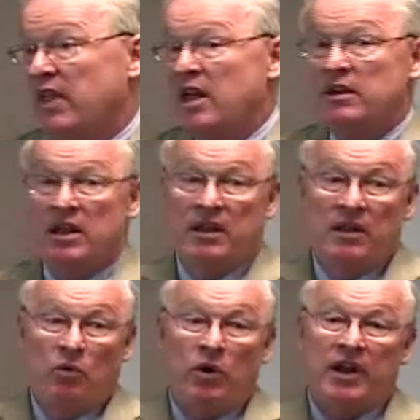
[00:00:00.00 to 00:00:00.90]
That
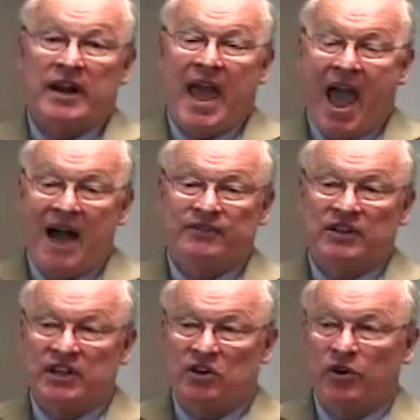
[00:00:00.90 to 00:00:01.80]
we're going to have
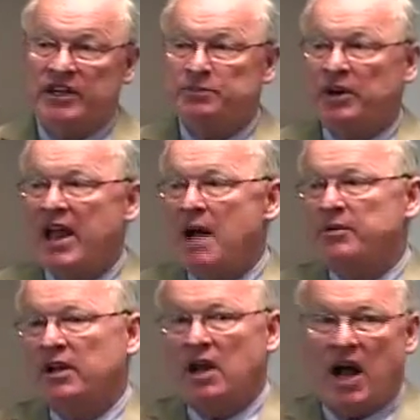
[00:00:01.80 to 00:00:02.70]
to decrease per
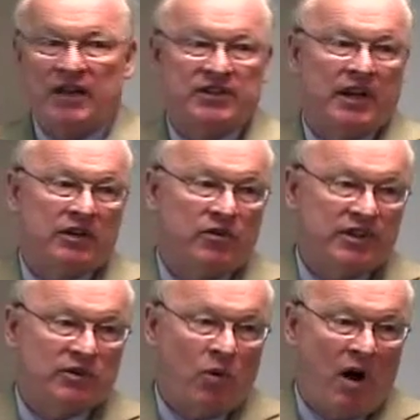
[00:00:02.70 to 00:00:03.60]
capita cost and
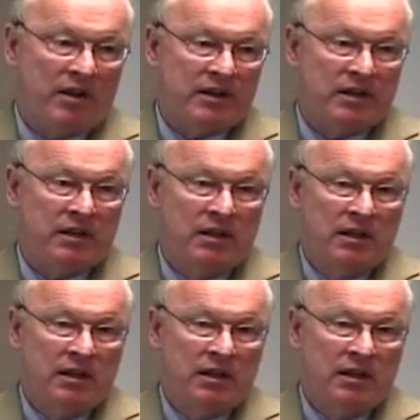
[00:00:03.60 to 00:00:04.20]
increase quality.